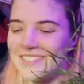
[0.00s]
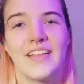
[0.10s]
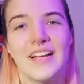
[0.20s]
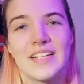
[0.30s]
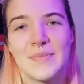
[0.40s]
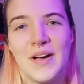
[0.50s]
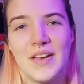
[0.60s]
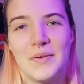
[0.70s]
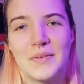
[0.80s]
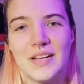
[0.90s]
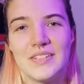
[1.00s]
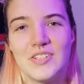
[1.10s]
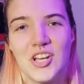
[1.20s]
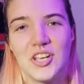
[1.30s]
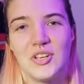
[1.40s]
The next plant I'm going to
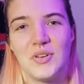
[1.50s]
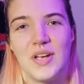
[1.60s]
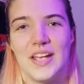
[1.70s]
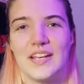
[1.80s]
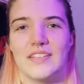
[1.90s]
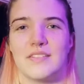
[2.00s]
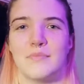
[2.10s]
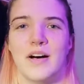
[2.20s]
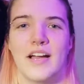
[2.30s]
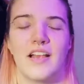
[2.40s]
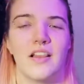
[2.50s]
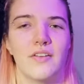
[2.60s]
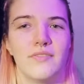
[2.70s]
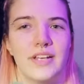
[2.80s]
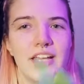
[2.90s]
show you is my
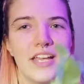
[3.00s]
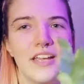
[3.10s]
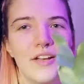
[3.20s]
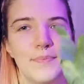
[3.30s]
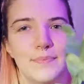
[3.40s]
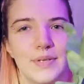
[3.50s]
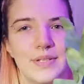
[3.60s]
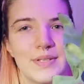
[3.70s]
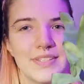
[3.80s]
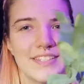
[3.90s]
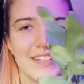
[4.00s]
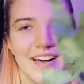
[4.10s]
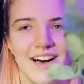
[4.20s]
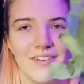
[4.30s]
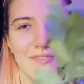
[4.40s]
lovely blue
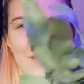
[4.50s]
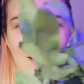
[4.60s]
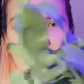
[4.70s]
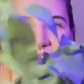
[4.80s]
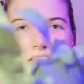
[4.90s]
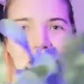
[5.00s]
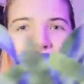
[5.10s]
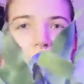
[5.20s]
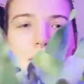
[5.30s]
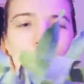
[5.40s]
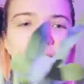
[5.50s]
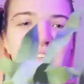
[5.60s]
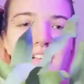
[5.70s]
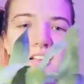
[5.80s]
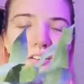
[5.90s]
star fern.
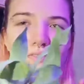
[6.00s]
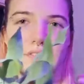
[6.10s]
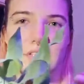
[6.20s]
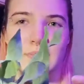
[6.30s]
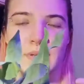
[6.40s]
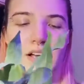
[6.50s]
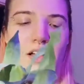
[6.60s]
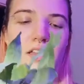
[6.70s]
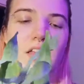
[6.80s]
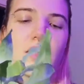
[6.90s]
Absolutely love this plant.